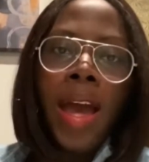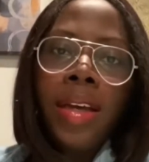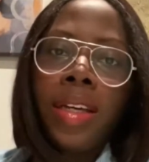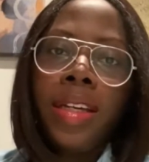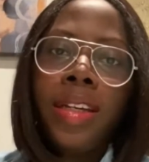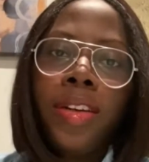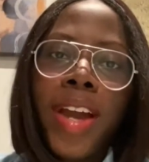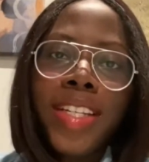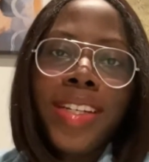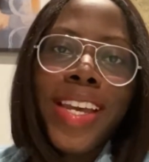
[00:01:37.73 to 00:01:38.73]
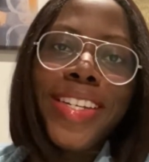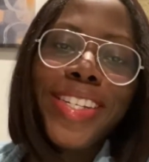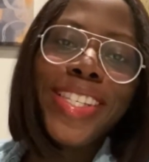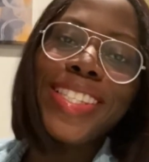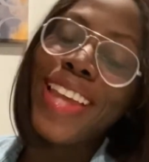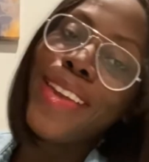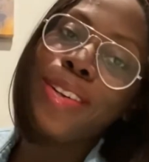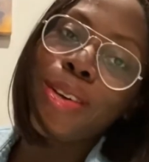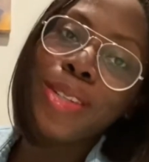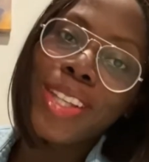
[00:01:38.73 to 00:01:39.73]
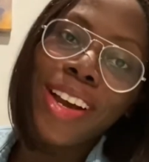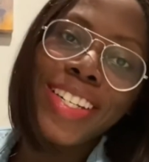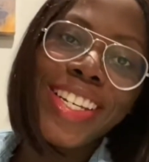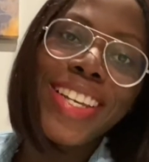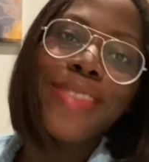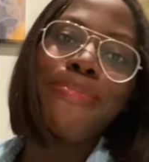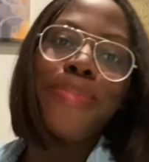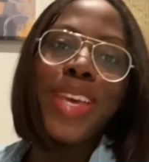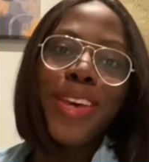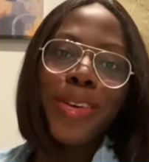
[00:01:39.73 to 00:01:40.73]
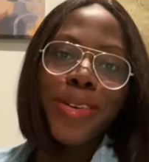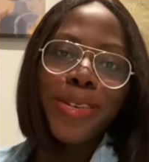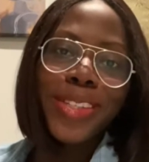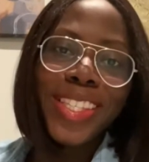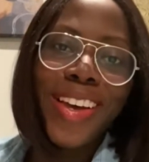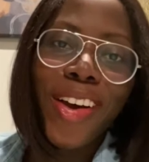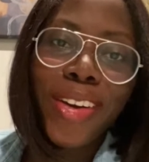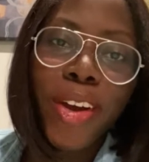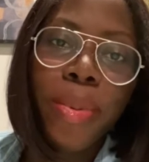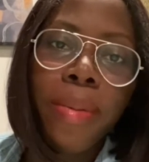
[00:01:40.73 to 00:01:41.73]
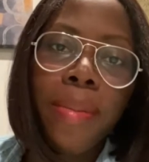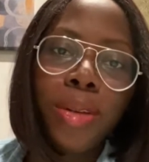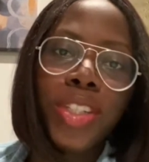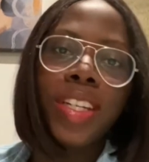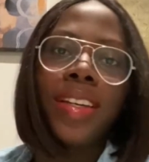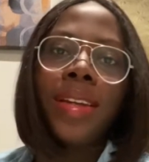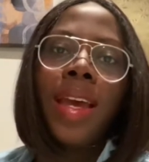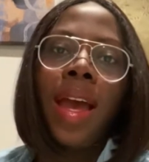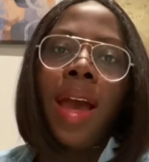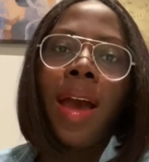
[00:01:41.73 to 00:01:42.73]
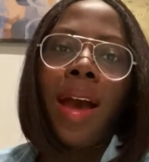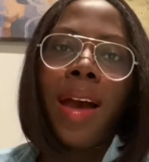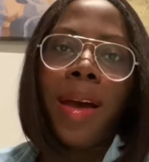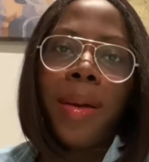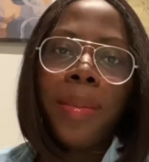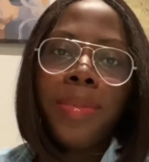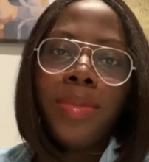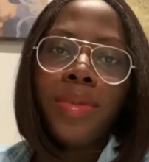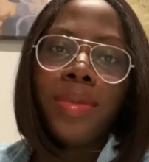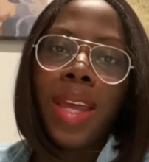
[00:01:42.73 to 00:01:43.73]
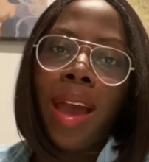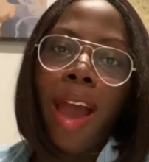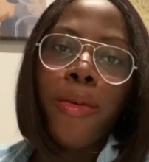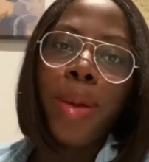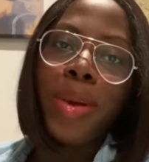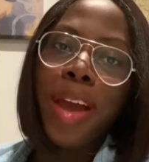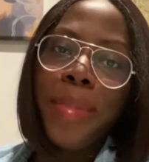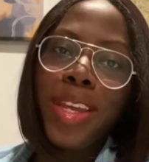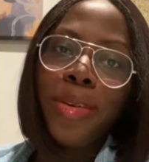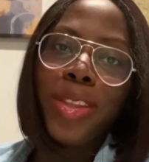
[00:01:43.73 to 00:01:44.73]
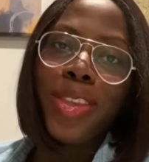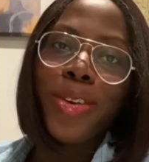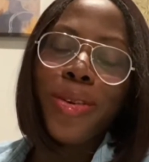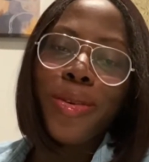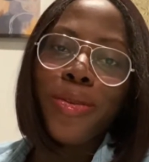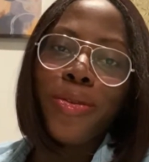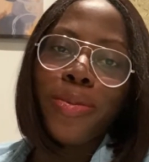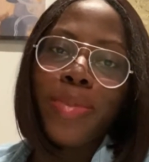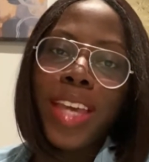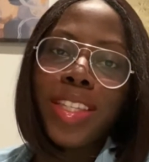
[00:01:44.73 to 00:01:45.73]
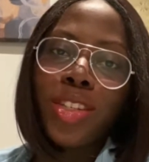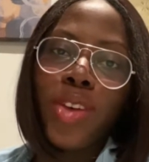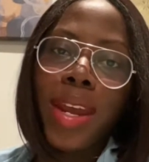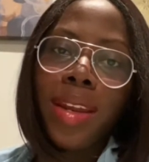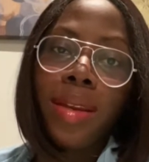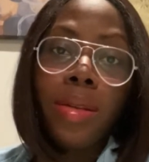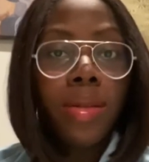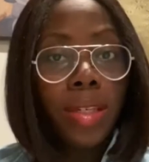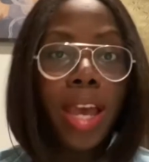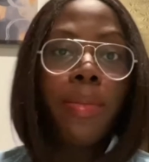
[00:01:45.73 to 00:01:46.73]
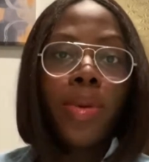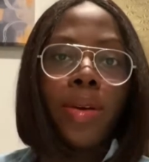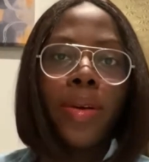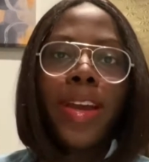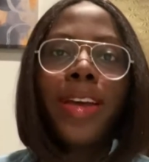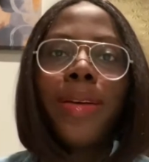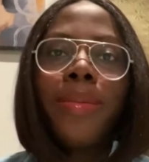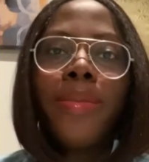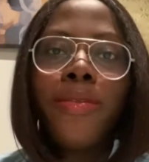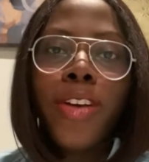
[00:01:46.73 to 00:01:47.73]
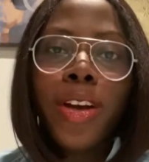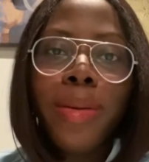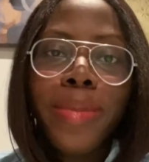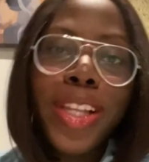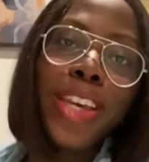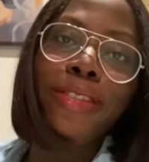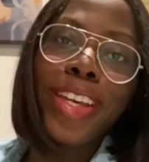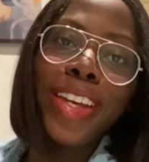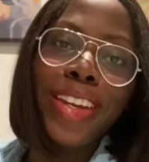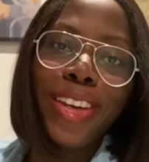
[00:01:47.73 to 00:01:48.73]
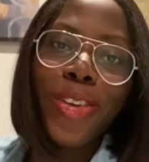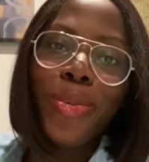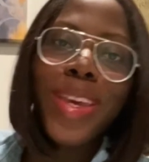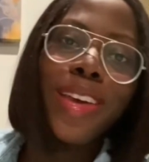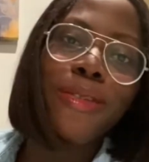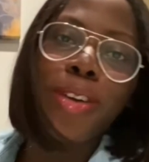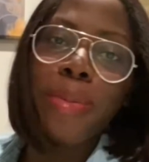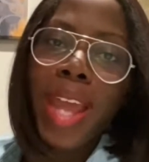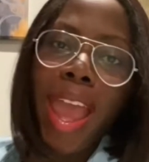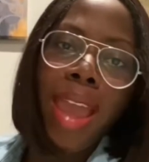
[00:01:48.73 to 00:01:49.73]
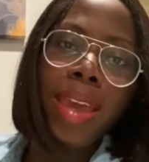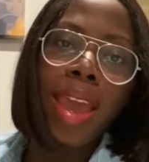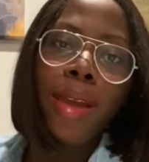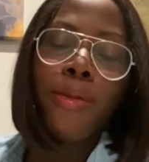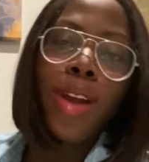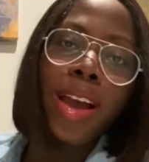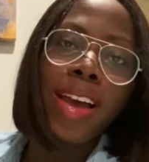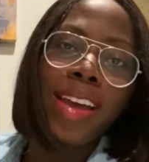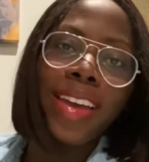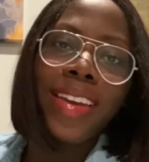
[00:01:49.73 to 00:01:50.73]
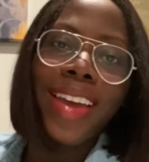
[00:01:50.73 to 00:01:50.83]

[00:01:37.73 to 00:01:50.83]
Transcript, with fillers: Congratulations, Technical Sergeant Mills, on your promotion. Um, I remember coming in with you, basic training DEP program from Cleveland, and you being from the Akron.